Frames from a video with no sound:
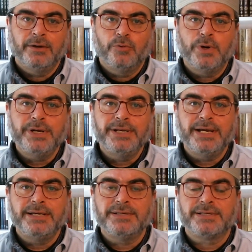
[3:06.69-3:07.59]
One day
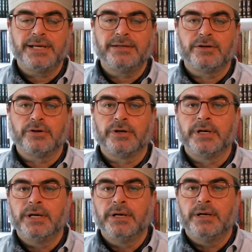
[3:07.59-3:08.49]
he said to her,
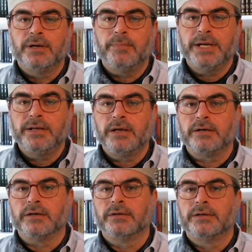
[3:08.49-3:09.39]
"My
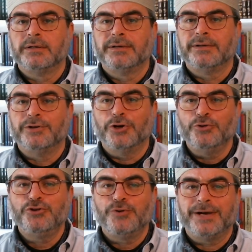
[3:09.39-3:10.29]
daughter, don't
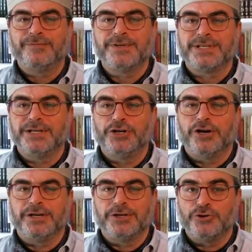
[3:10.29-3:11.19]
you have a
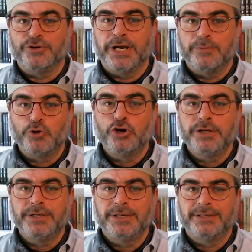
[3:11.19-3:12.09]
synagogue in your neighborhood?"
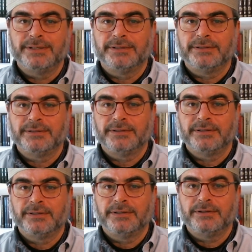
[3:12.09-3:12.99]

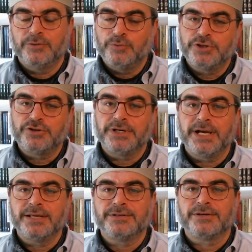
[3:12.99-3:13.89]
To which she
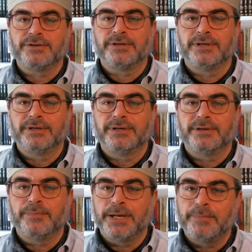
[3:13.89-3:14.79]
answered,
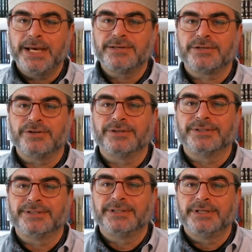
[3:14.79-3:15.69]
"My master,
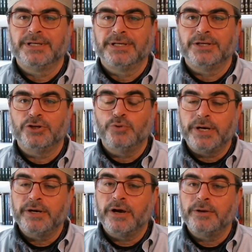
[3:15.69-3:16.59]
do I
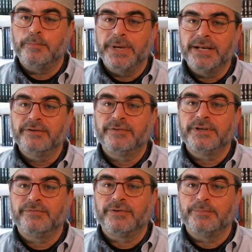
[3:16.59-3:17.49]
not
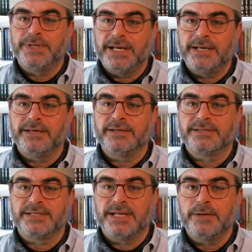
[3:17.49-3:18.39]
benefit from taking
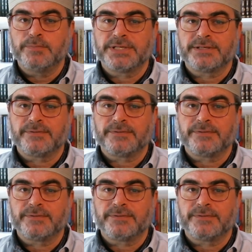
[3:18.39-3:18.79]
steps?"